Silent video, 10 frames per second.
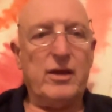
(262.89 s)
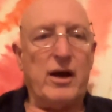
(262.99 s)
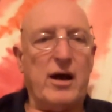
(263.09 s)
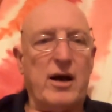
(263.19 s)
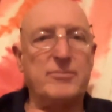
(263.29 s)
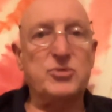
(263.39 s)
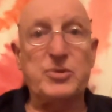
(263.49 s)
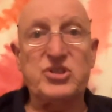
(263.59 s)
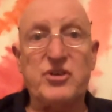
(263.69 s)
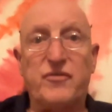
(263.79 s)
uh,
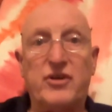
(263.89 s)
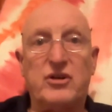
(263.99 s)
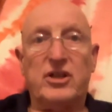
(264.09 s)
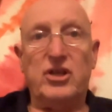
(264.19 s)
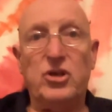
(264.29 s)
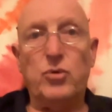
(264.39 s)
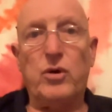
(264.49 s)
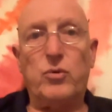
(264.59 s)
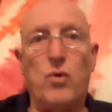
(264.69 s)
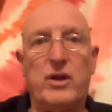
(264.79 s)
specifically, you
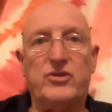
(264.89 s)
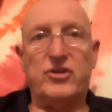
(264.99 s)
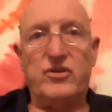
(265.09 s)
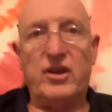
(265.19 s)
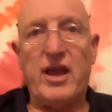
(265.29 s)
would want to